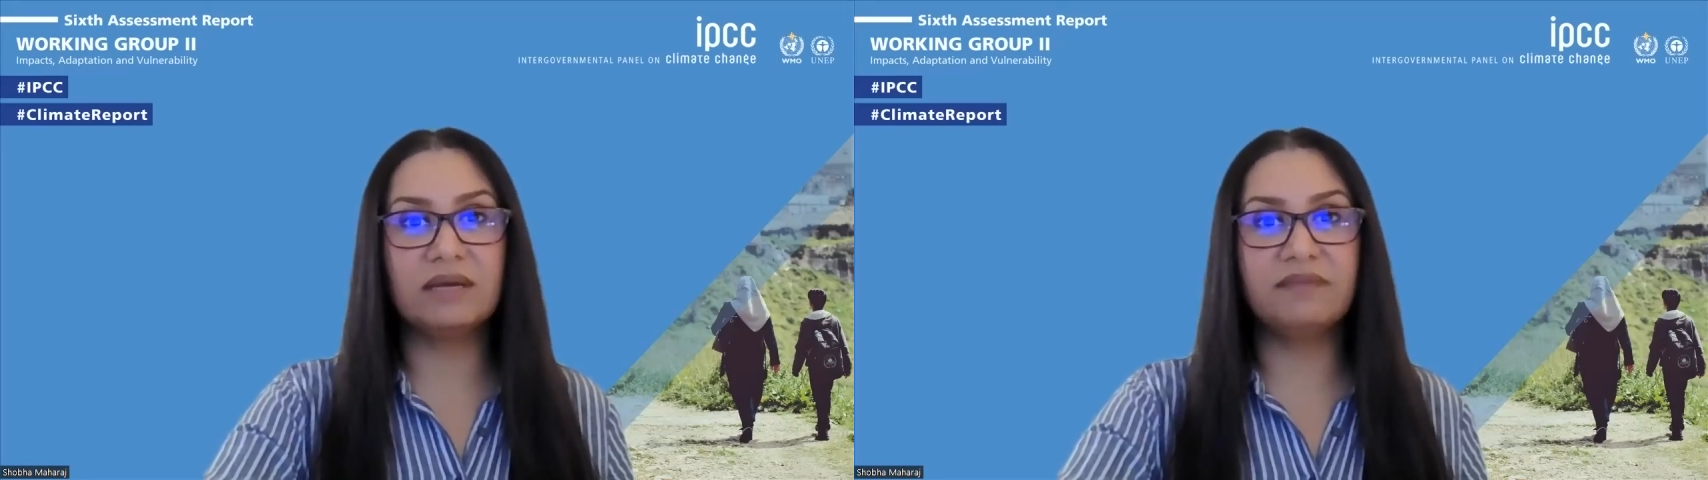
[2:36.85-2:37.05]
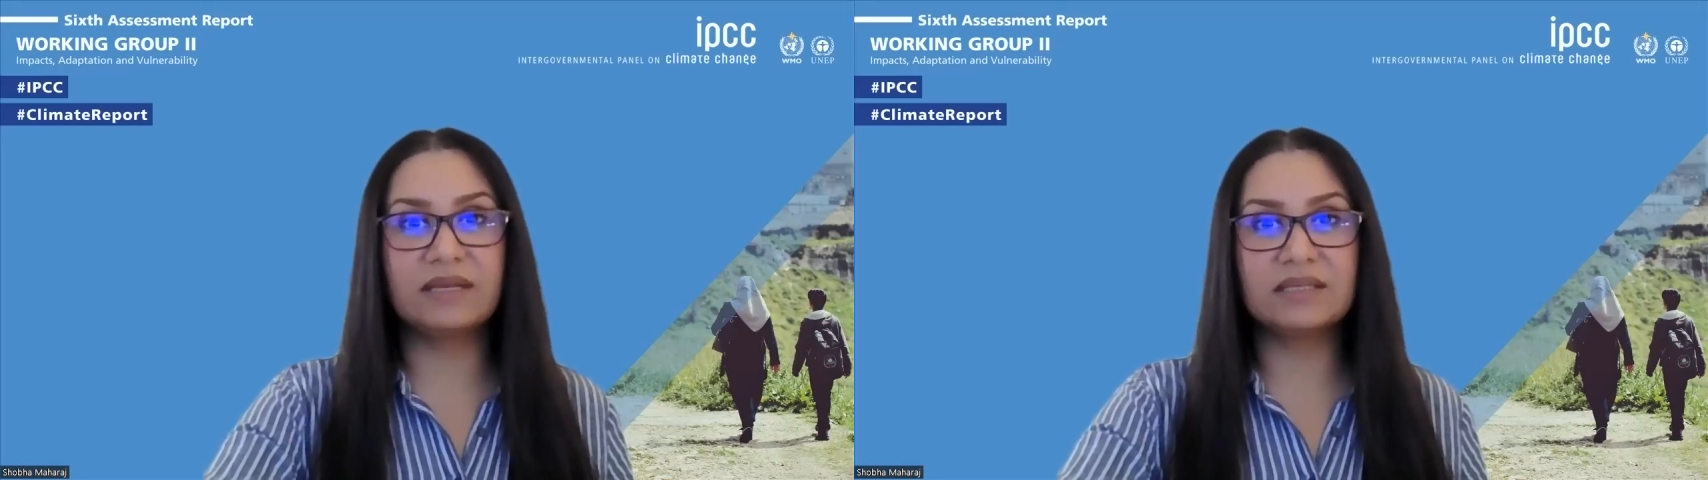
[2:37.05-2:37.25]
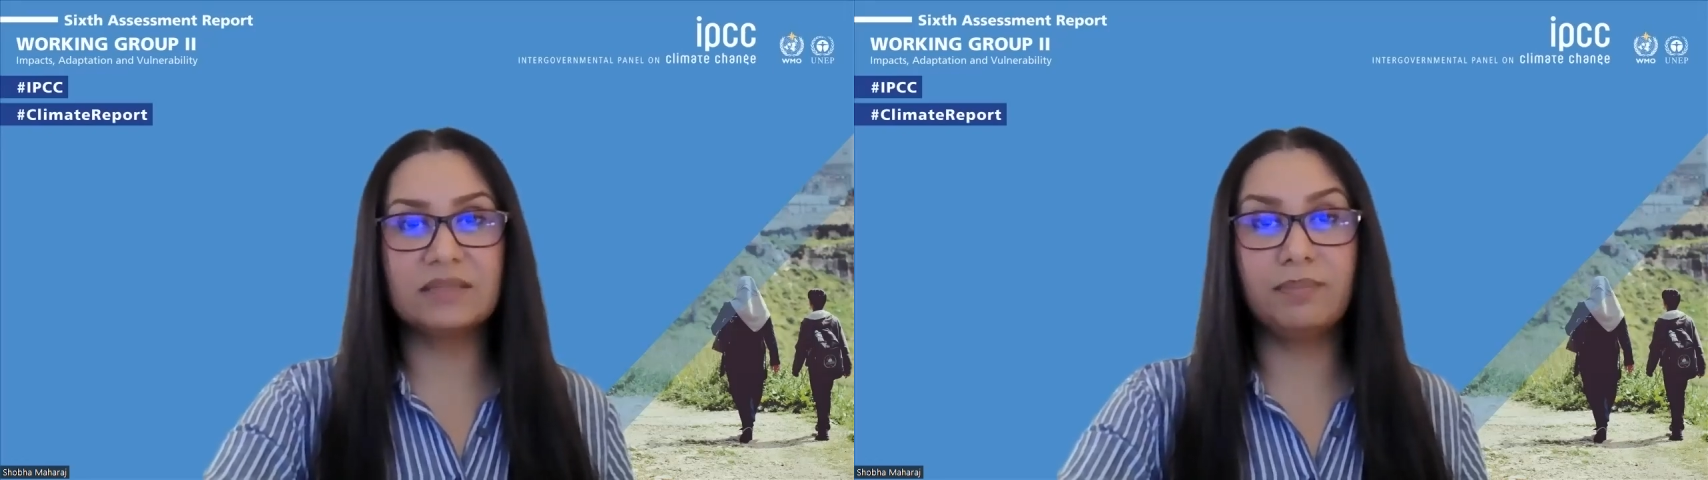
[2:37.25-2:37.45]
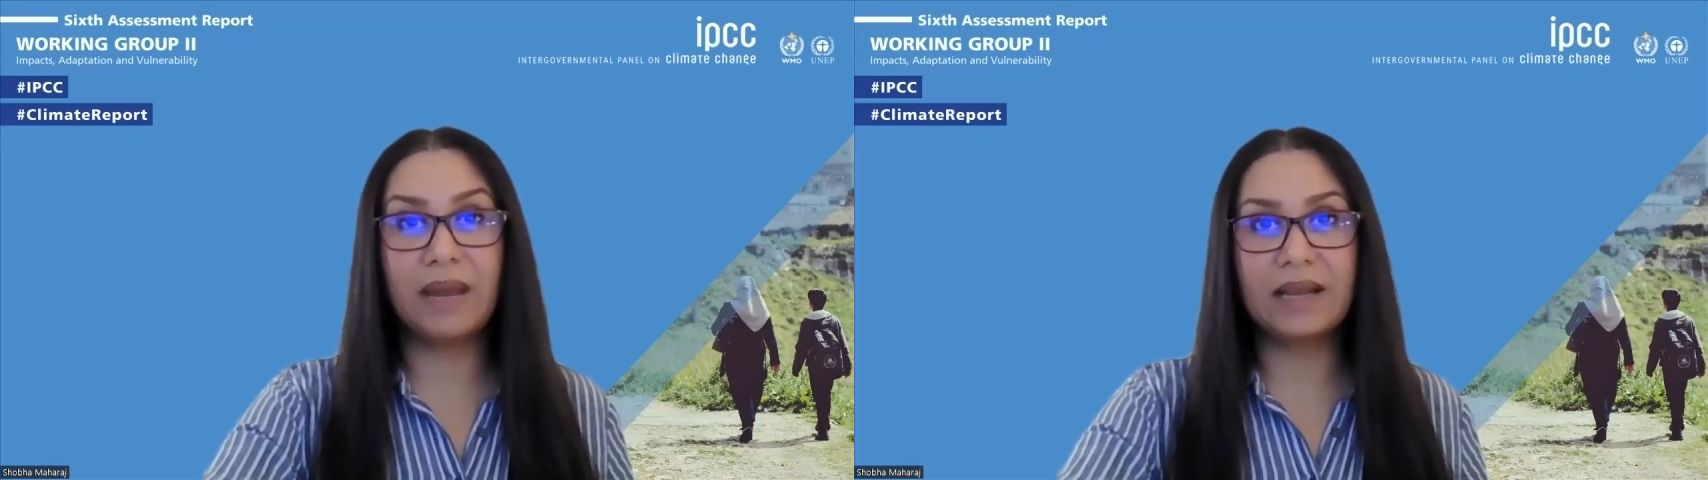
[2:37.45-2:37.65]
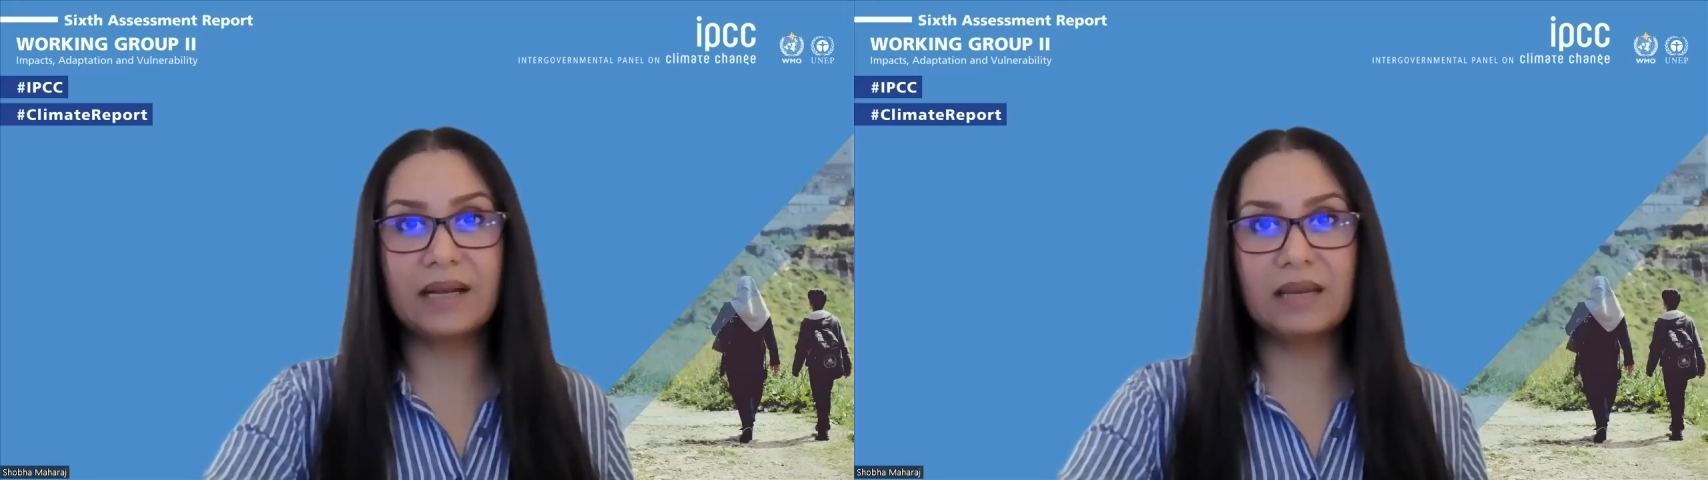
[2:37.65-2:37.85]
affected
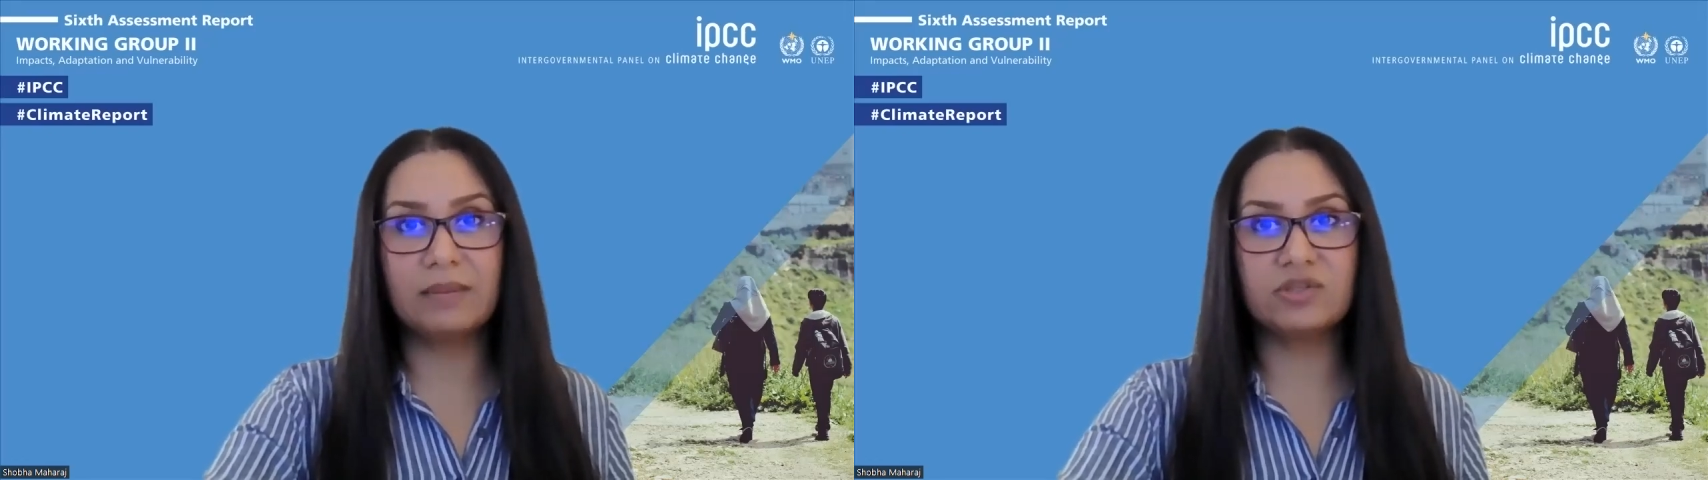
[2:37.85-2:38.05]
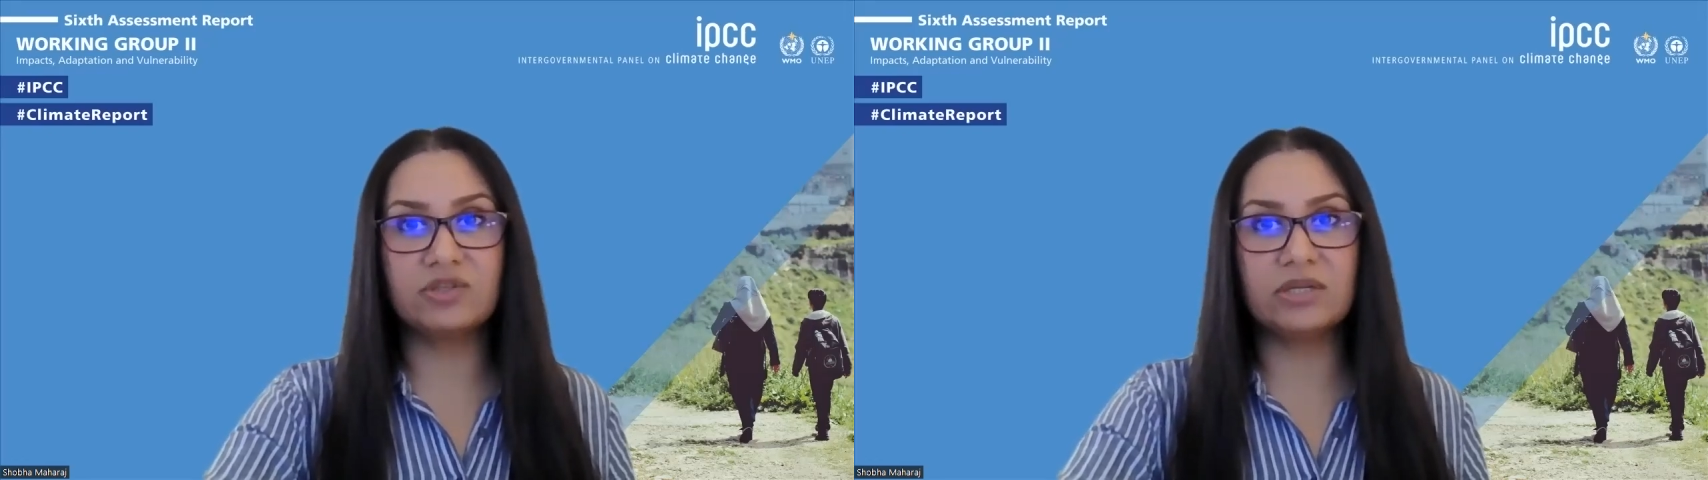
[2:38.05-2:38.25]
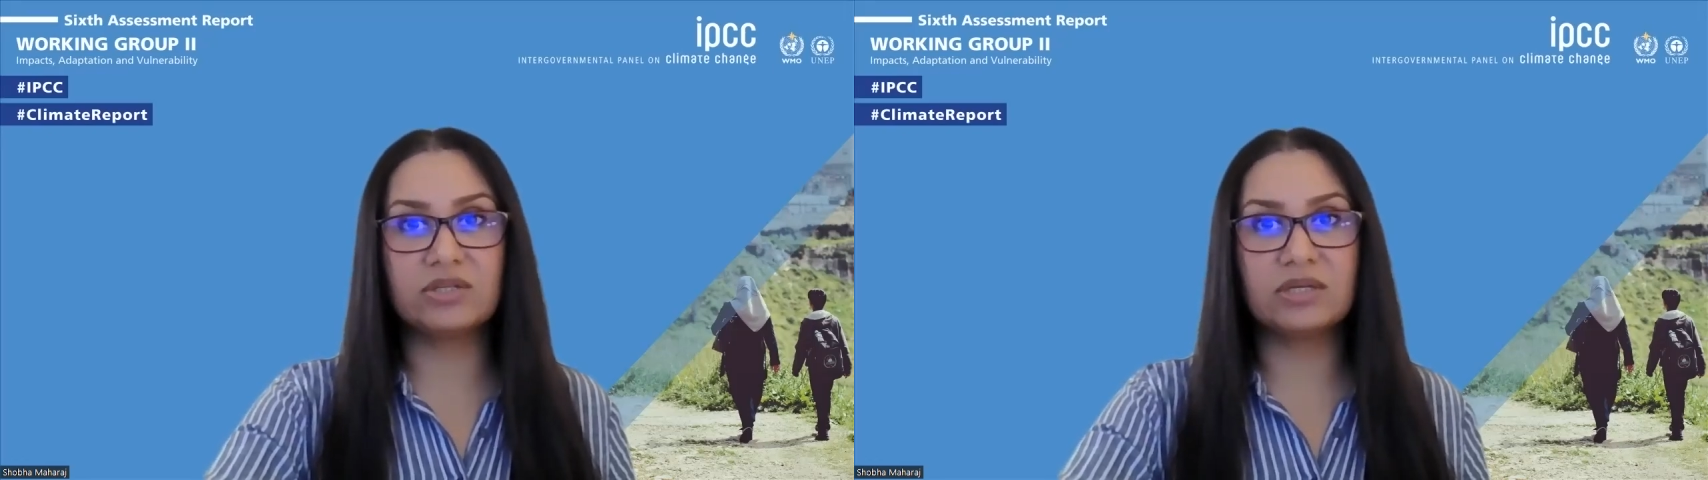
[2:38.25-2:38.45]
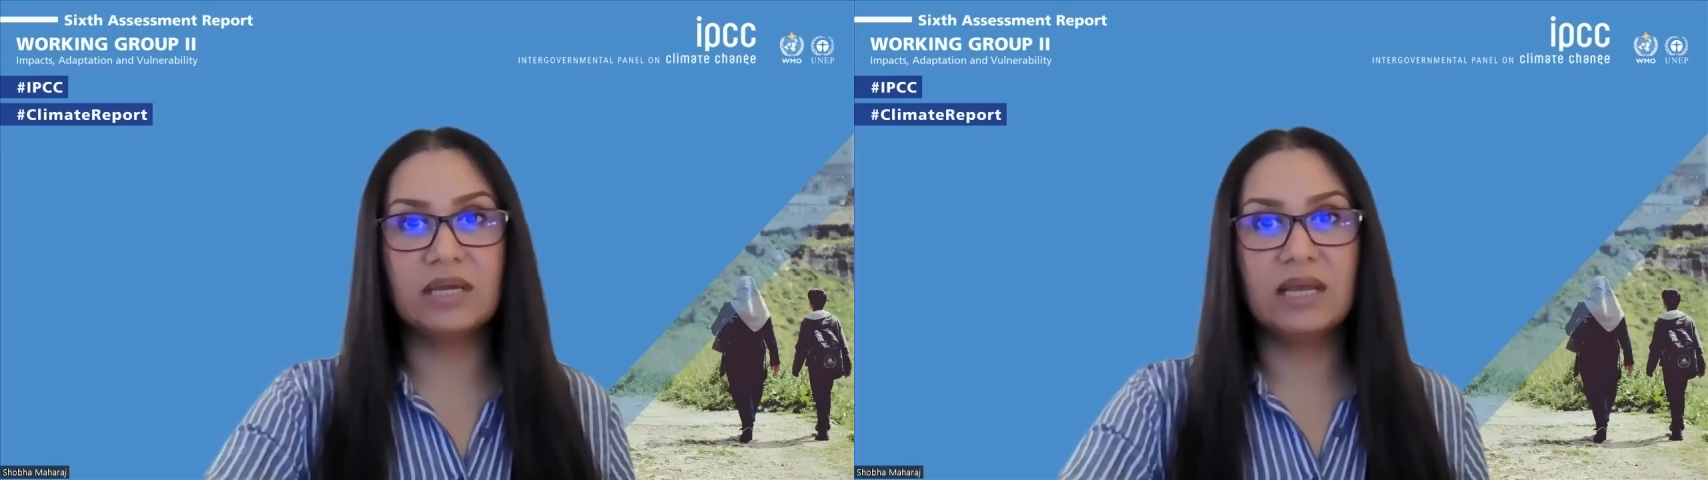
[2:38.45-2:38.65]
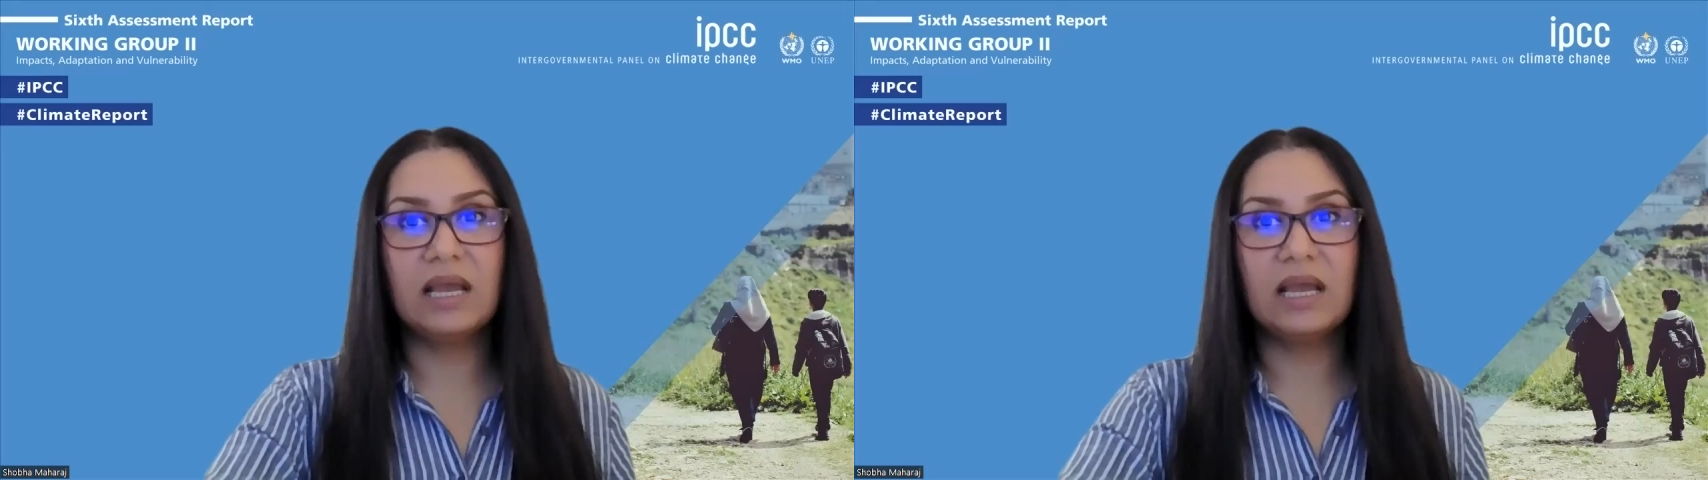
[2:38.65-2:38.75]
by climate change.